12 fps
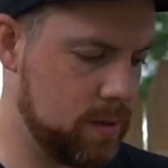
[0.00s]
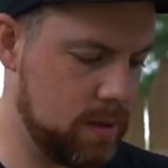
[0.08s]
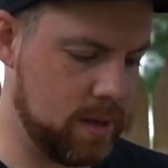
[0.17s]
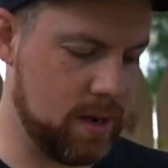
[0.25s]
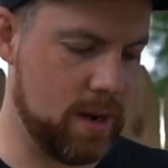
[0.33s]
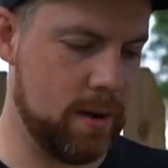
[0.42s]

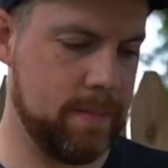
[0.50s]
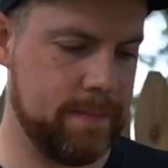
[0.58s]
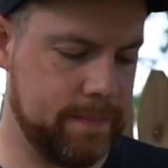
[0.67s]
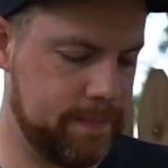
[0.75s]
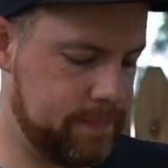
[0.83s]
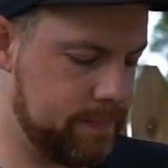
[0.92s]
you know,
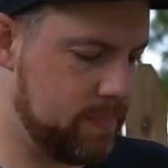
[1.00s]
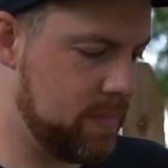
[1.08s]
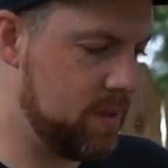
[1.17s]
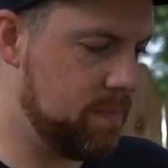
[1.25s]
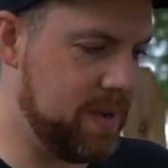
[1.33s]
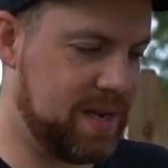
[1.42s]

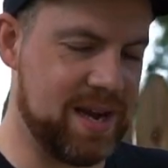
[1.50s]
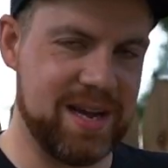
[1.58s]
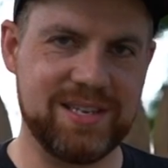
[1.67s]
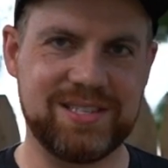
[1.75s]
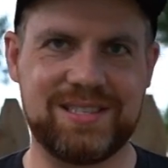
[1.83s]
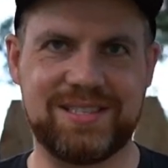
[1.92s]

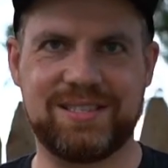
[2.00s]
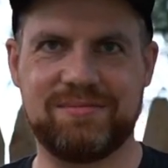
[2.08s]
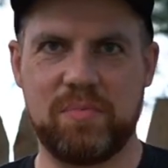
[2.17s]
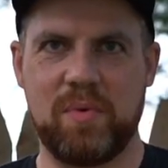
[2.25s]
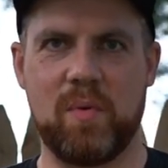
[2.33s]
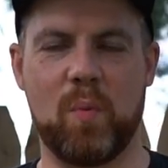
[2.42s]
because
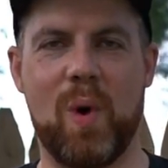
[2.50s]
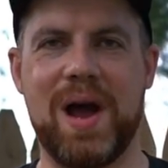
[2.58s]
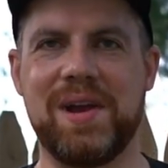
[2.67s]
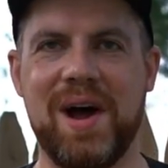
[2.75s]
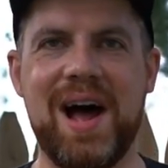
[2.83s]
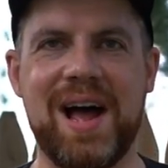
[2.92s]

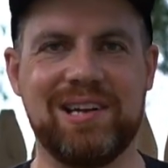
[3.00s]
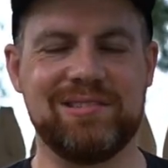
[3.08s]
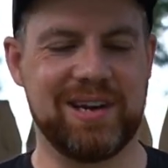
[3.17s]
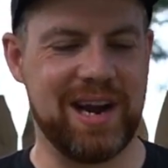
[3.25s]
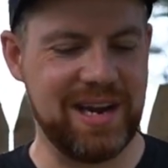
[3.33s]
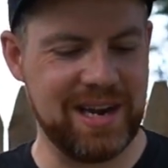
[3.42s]
why not,
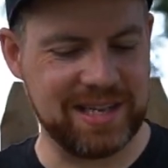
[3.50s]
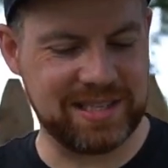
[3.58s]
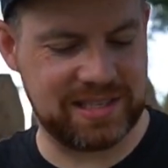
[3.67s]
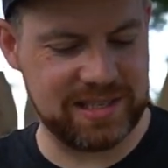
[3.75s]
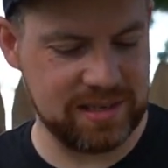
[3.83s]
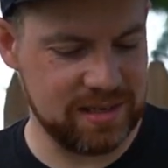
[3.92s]
right?
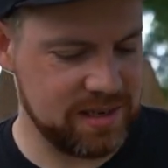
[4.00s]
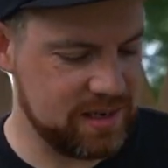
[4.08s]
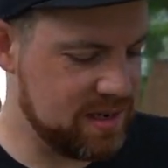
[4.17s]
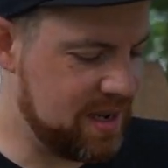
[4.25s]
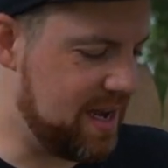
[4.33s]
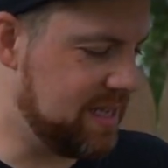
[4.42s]
It's
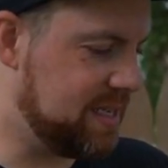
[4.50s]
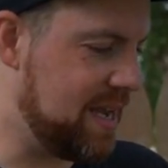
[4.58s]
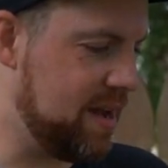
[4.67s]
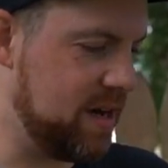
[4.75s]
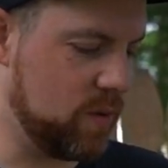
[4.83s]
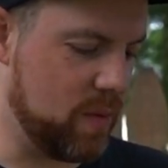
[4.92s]

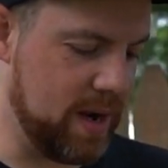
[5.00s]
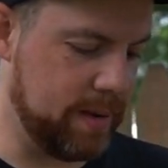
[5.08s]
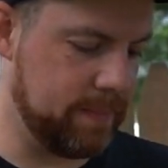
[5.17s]
counterweight.